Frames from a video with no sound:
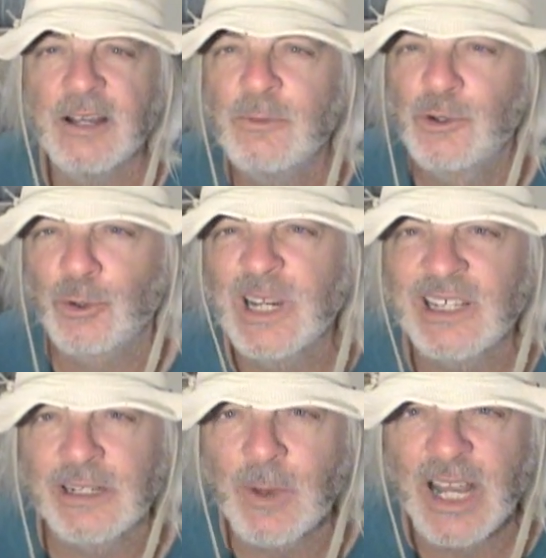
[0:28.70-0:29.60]
I'm
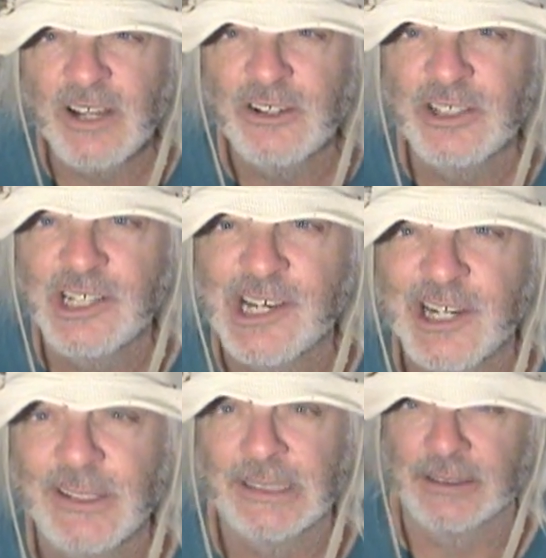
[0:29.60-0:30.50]
drinking my own
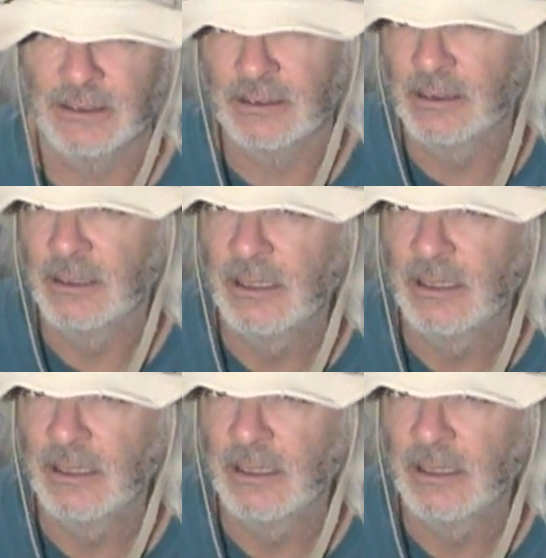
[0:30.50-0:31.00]
urine.